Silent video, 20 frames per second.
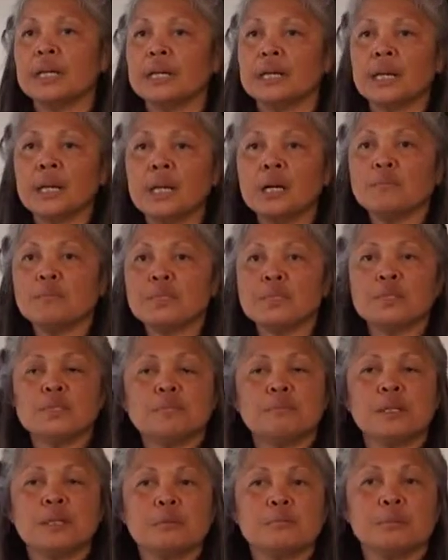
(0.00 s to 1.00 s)
It helps
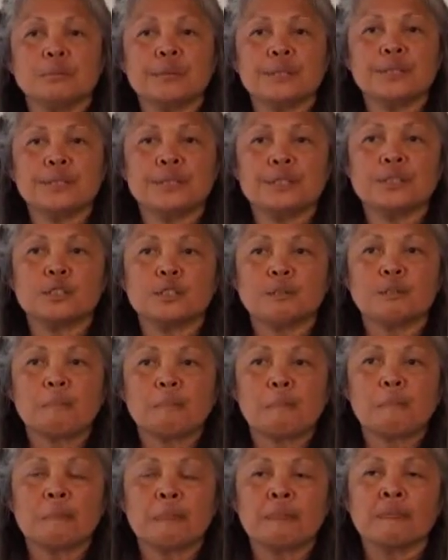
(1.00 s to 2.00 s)
to be a bridge.
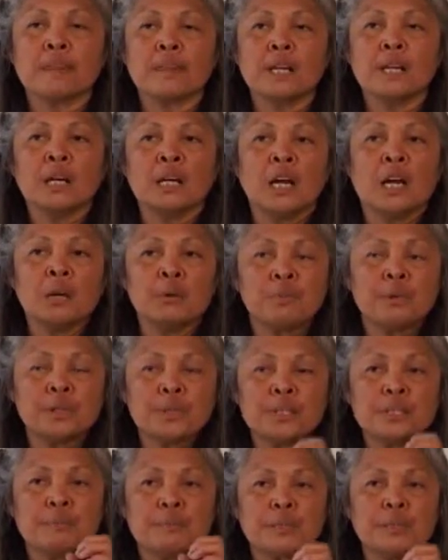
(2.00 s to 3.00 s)
I want
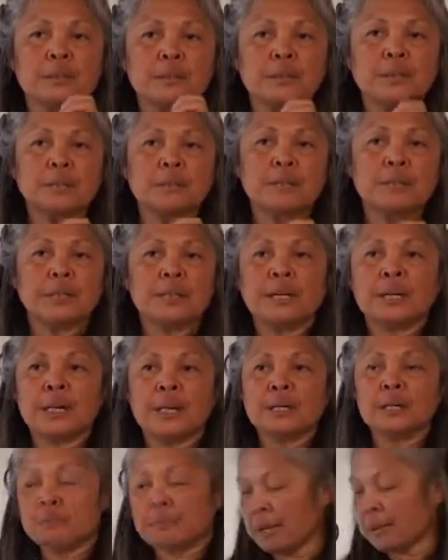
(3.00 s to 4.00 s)
to speak a little bit
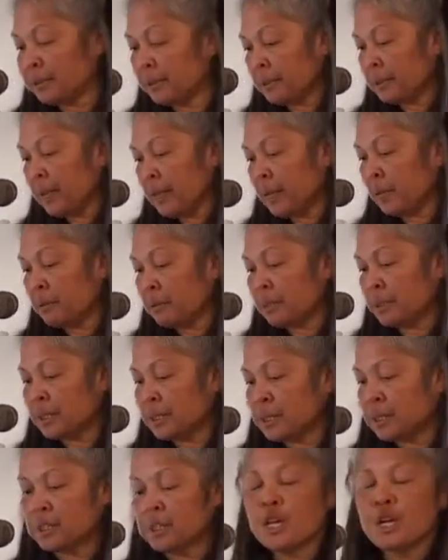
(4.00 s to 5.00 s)
again about the
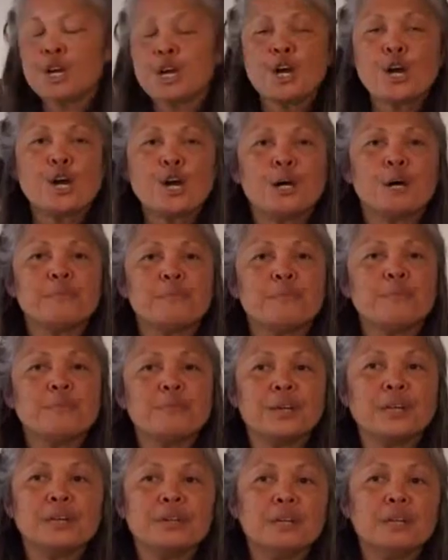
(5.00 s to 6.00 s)
language.
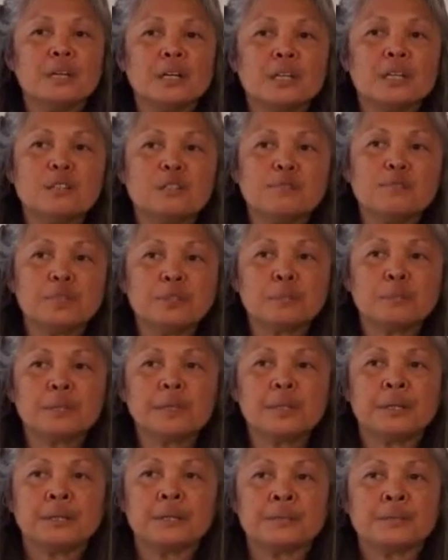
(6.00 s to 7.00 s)
In the
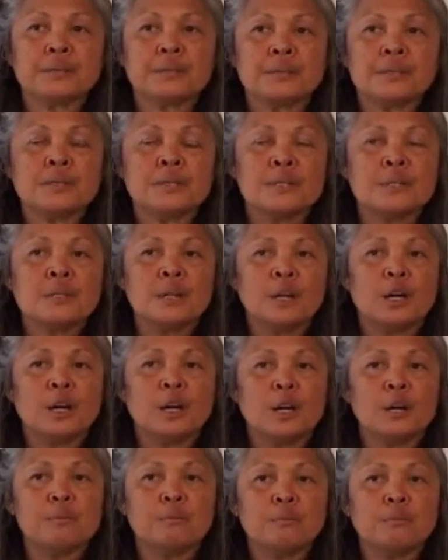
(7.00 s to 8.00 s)
Philippines,
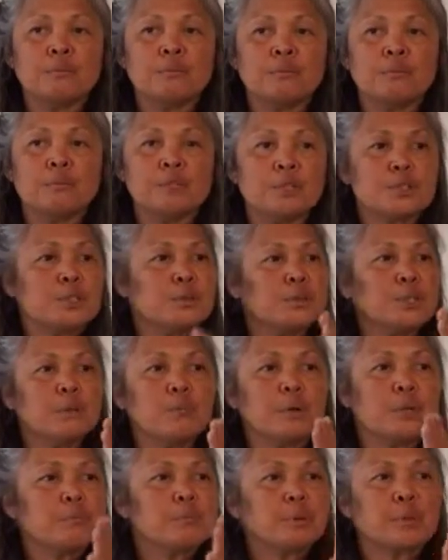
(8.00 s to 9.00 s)
there's only
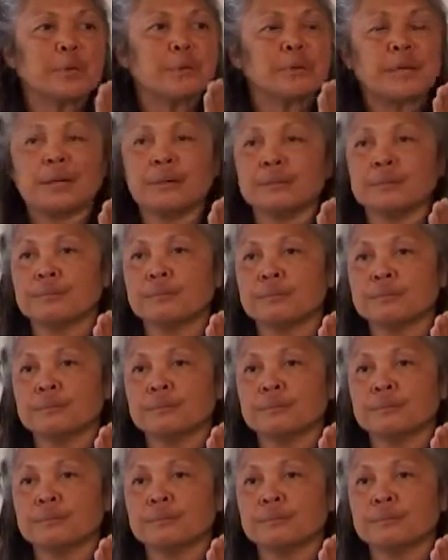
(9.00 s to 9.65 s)
one pronoun,